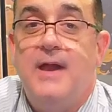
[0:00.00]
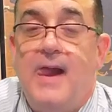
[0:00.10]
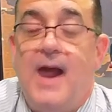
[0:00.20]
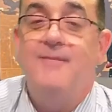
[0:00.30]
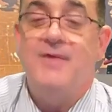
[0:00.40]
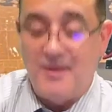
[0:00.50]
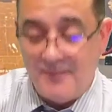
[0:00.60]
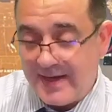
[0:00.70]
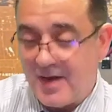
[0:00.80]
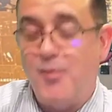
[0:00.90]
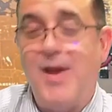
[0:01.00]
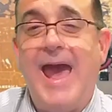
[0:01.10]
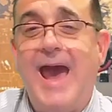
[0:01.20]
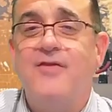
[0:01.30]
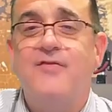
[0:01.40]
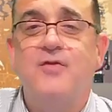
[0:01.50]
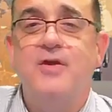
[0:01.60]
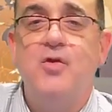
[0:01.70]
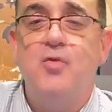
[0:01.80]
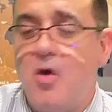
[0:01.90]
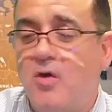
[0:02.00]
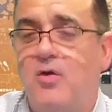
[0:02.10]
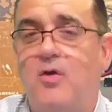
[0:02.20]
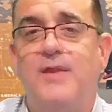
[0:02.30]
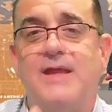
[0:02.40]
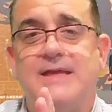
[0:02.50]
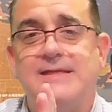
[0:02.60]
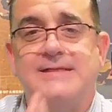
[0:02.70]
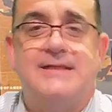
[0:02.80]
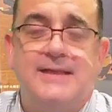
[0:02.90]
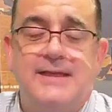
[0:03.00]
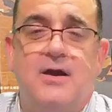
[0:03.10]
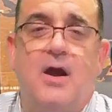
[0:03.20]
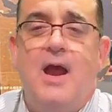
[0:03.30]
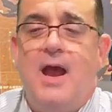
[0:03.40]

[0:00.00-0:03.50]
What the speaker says: I'm going to make a path for you to walk on that is clear.